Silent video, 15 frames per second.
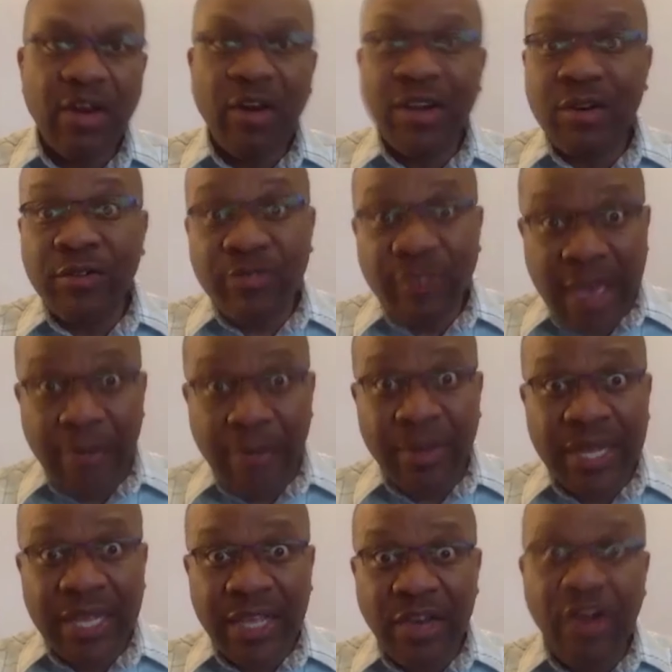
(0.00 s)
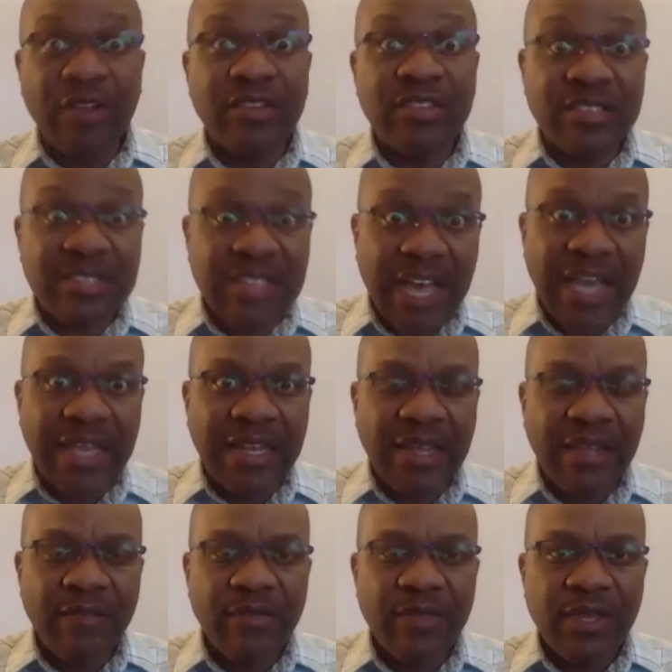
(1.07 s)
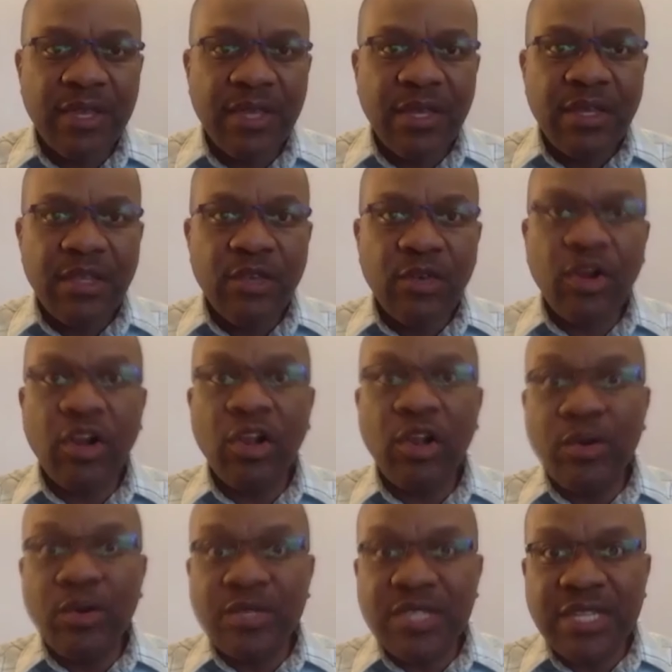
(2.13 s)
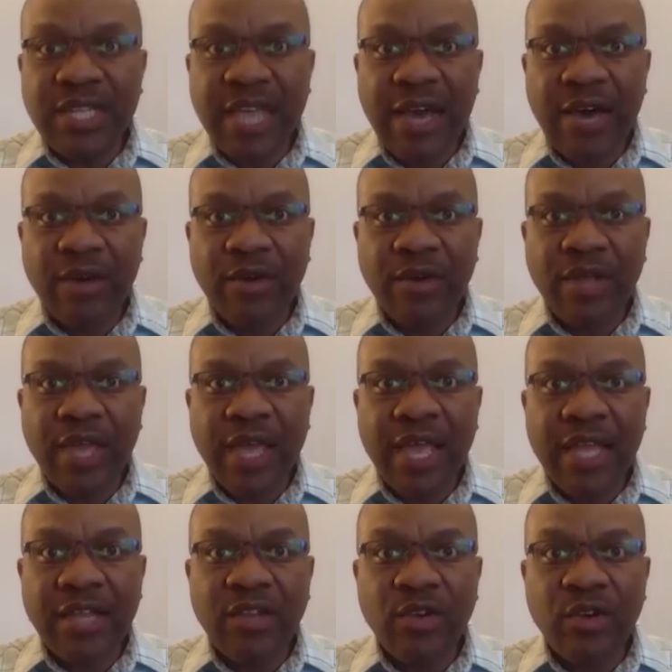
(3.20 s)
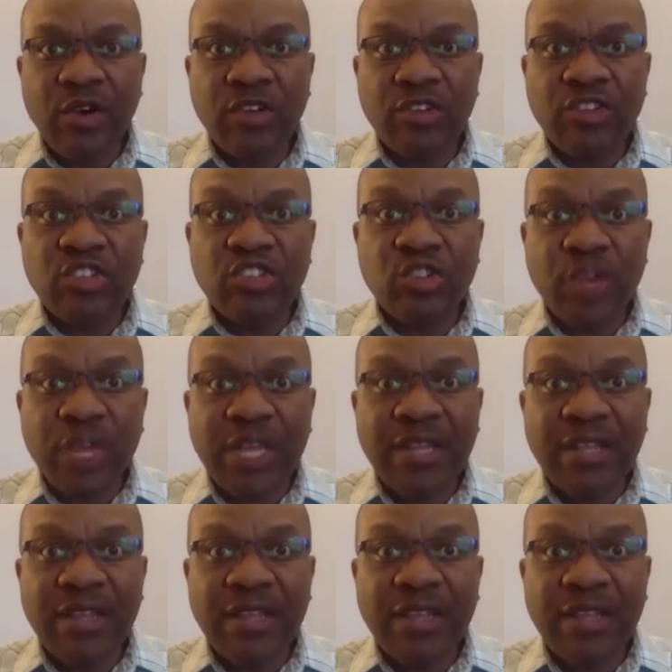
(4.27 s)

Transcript: on a family, on society you close it down and you constrain